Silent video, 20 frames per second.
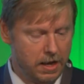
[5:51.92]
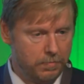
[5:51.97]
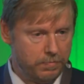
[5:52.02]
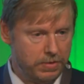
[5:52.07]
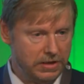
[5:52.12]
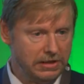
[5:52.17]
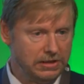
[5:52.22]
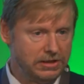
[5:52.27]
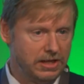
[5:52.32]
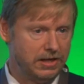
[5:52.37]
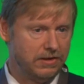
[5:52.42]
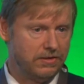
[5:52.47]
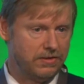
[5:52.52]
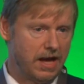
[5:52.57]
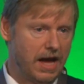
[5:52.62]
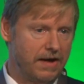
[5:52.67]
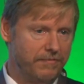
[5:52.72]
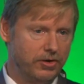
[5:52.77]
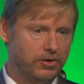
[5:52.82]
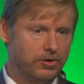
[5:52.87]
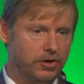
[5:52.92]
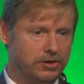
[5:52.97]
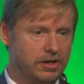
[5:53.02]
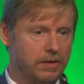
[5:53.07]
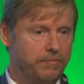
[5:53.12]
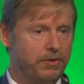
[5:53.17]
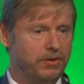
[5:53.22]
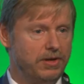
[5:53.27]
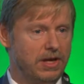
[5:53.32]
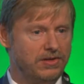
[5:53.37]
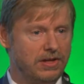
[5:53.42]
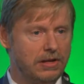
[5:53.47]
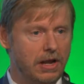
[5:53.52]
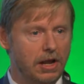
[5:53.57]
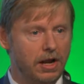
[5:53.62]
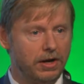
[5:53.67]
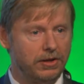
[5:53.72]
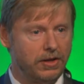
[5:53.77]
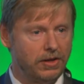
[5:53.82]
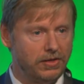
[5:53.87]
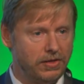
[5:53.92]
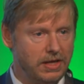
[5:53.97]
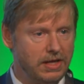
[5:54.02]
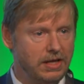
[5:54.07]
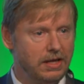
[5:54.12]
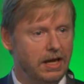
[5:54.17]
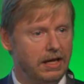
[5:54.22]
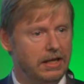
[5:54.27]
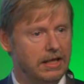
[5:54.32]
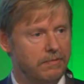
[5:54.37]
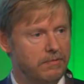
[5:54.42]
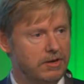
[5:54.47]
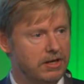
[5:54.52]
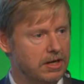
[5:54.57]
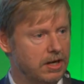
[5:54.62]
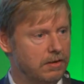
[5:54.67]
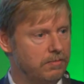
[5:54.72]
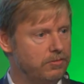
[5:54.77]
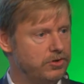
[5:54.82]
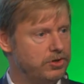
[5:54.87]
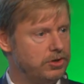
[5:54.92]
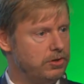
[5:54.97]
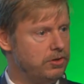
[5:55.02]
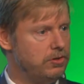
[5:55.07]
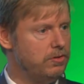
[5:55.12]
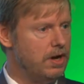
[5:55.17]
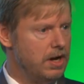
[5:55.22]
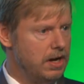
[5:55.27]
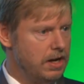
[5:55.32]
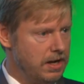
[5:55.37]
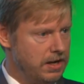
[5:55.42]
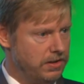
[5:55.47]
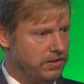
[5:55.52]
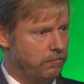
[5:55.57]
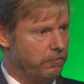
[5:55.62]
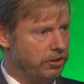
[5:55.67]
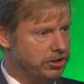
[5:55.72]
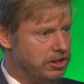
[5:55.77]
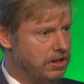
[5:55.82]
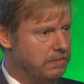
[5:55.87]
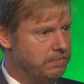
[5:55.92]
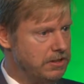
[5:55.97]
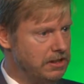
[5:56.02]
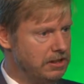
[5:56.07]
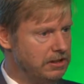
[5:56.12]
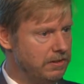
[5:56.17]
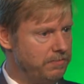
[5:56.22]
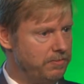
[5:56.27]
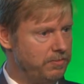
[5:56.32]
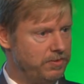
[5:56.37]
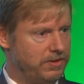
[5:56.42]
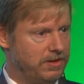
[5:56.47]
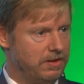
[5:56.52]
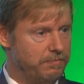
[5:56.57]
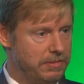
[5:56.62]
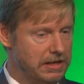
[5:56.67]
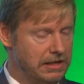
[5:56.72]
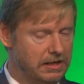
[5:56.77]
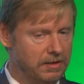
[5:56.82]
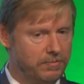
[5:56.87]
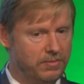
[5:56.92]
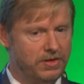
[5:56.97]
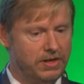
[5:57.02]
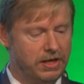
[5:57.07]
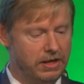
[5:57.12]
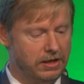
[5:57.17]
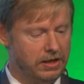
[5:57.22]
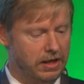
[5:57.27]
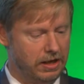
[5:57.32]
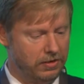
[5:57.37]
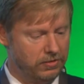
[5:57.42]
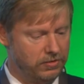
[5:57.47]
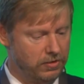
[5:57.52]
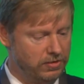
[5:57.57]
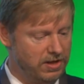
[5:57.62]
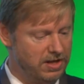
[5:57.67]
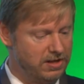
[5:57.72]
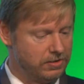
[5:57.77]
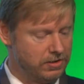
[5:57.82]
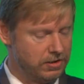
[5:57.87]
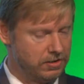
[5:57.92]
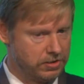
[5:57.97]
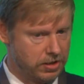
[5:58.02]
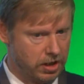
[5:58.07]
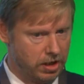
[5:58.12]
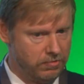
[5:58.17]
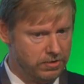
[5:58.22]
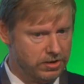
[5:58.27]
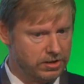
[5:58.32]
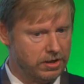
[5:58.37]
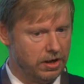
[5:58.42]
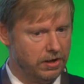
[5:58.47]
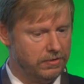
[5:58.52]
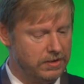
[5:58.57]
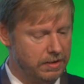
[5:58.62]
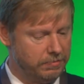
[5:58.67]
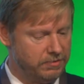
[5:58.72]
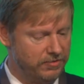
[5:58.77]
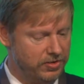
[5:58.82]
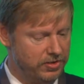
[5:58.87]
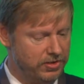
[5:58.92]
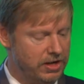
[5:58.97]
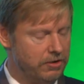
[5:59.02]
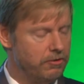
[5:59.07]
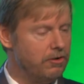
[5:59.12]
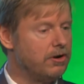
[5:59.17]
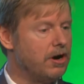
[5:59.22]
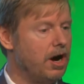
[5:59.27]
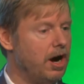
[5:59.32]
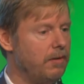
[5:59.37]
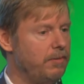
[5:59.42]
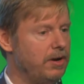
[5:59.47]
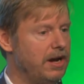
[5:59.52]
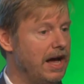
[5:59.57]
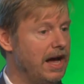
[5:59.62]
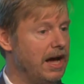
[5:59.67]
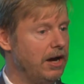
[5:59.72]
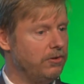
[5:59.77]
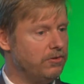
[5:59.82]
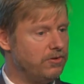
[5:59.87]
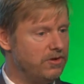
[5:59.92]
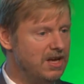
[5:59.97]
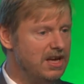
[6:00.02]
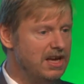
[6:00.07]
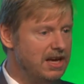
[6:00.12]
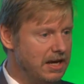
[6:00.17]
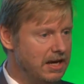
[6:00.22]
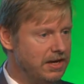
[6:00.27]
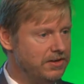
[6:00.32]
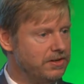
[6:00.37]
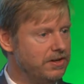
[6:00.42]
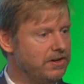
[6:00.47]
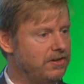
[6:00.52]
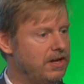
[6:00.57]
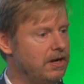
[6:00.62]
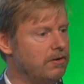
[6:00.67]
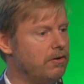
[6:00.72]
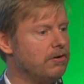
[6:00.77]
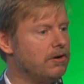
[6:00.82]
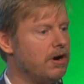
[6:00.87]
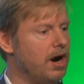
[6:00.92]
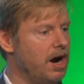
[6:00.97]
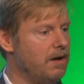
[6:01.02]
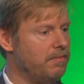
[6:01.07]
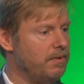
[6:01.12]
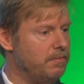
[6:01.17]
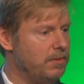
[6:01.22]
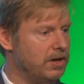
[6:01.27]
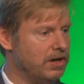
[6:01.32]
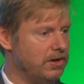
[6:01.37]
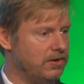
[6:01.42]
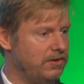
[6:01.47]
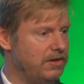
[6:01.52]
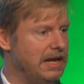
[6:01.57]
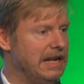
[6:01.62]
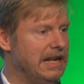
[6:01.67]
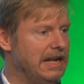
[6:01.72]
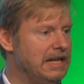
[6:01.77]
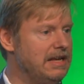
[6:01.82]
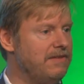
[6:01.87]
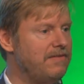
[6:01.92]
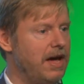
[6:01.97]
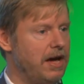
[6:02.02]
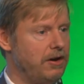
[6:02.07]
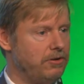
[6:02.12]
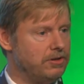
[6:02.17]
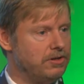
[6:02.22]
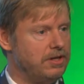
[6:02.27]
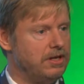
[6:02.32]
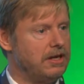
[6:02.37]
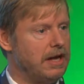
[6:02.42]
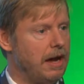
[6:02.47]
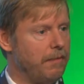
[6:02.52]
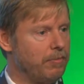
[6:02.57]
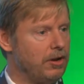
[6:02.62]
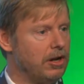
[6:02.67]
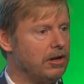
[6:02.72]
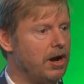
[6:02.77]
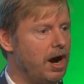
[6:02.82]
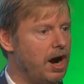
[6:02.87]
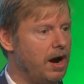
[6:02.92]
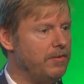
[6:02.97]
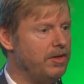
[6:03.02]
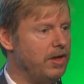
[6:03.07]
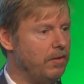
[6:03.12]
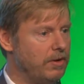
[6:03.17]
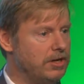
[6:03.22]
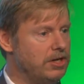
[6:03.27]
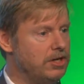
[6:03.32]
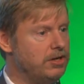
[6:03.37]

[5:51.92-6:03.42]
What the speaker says: Buildings haven't caught up with this, and a lot of the thinking that we come to is originally buildings thinking. So this current concept of a zero carbon house isn't zero carbon because they leave out the capital carbon that went